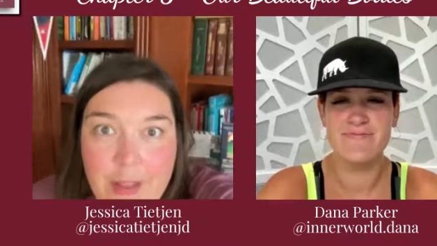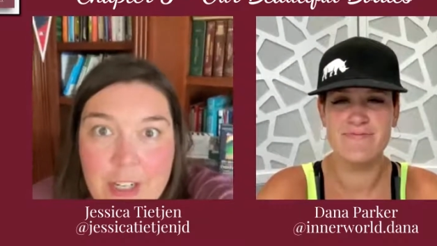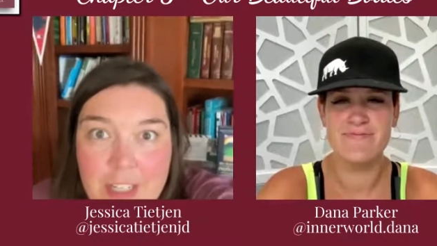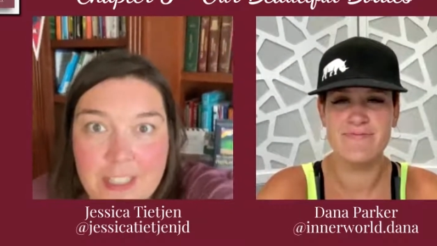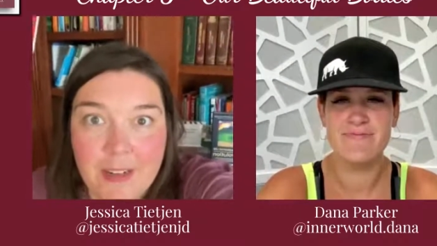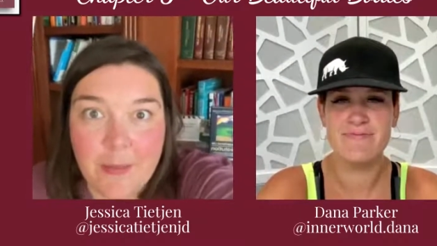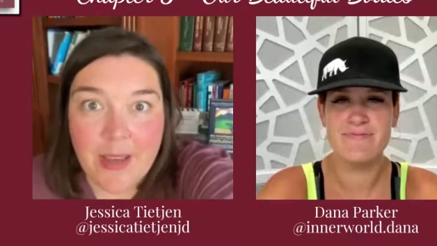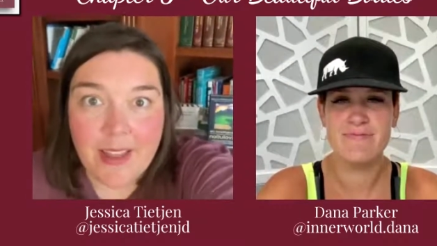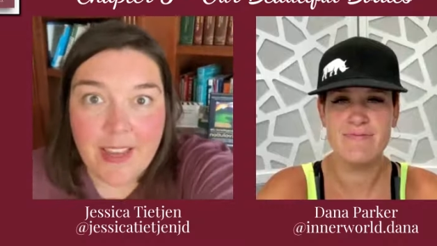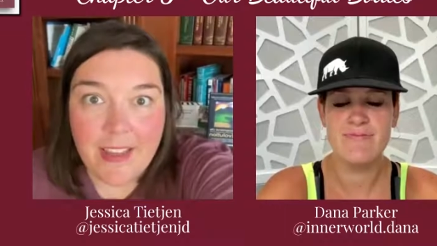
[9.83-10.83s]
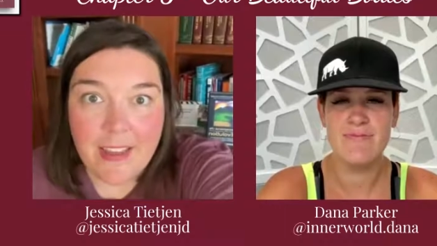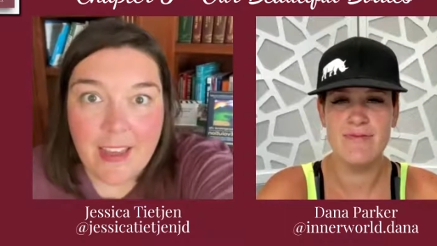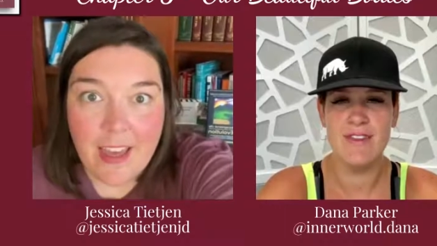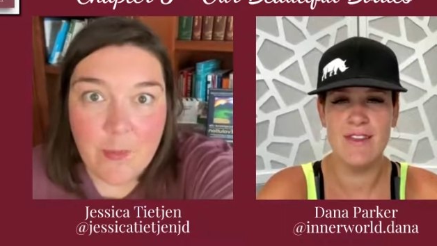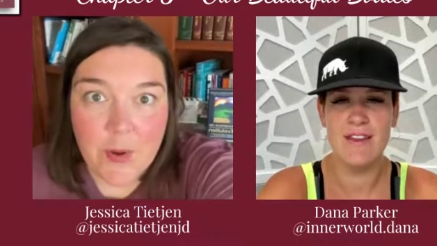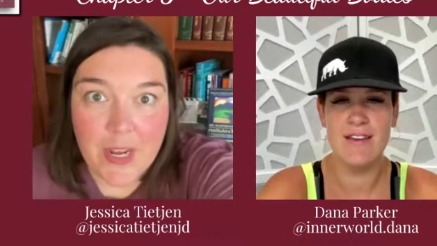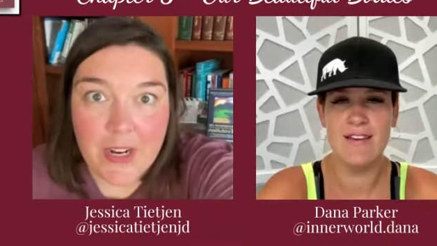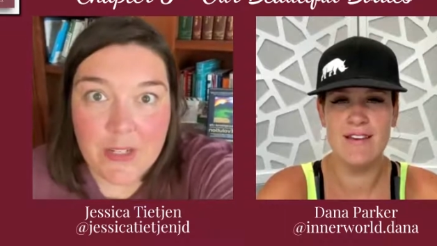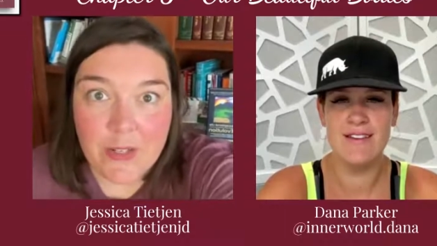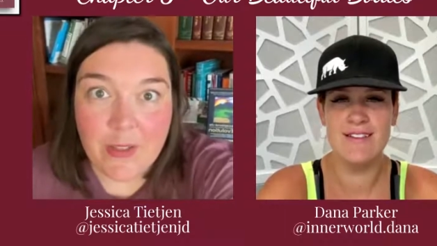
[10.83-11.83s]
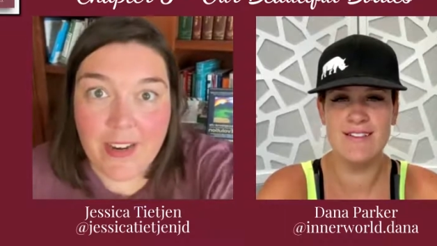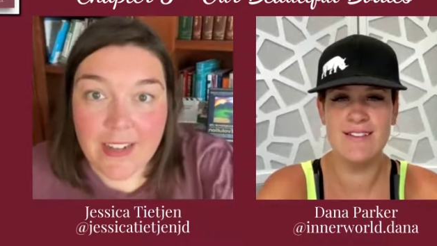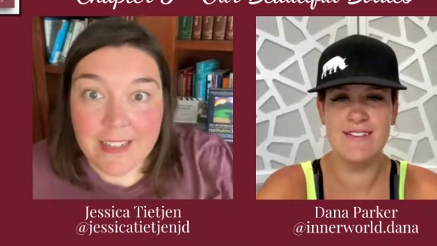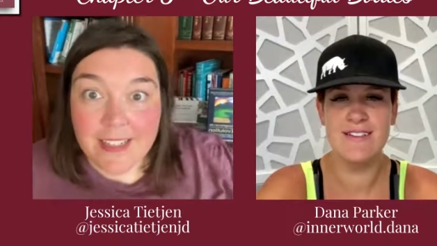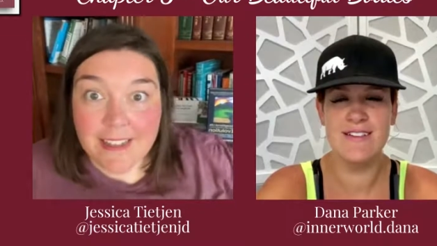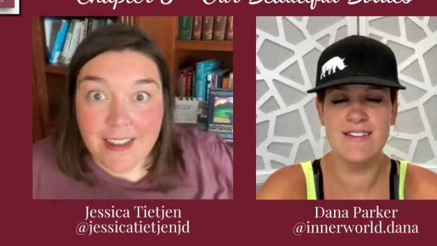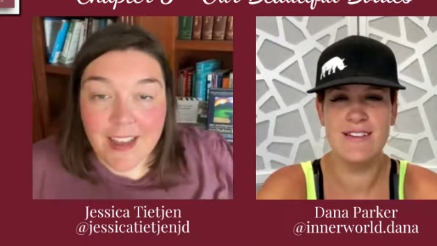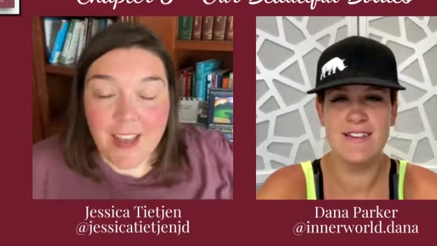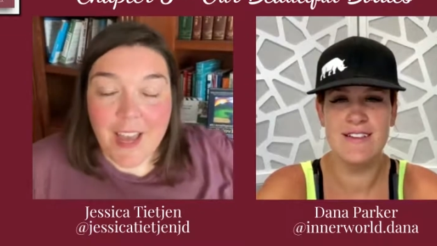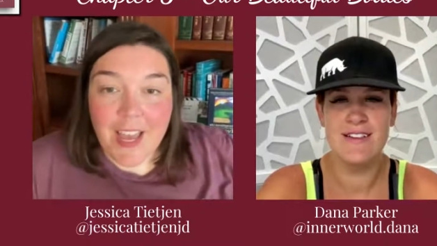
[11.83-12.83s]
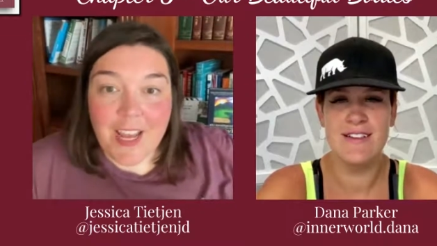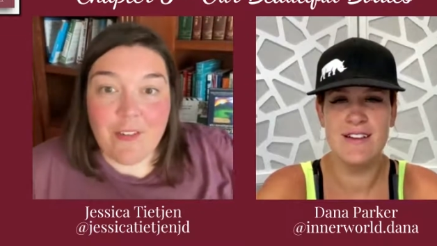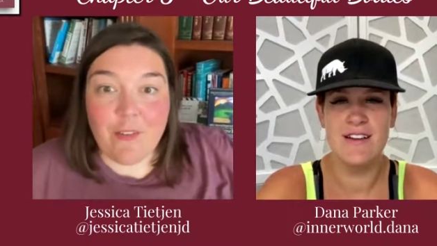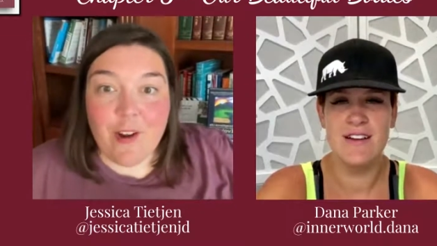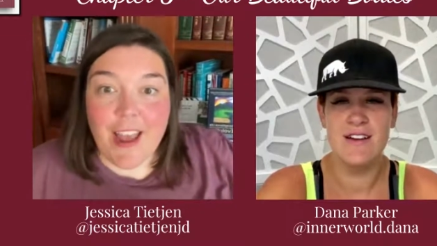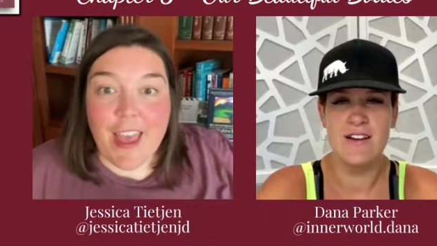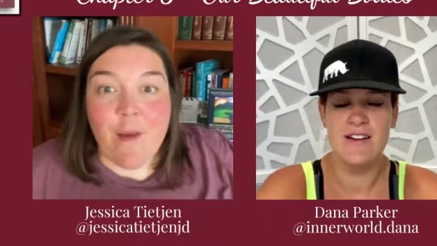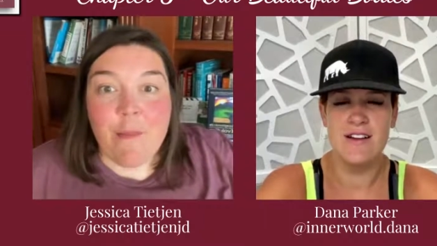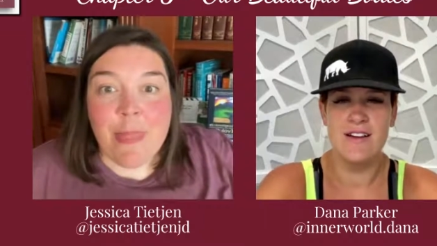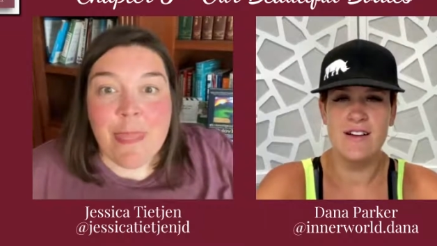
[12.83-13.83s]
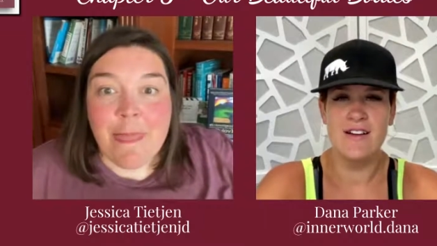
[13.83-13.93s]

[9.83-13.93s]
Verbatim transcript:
Speaker 1: adjusting my like camera here so that it's in frame.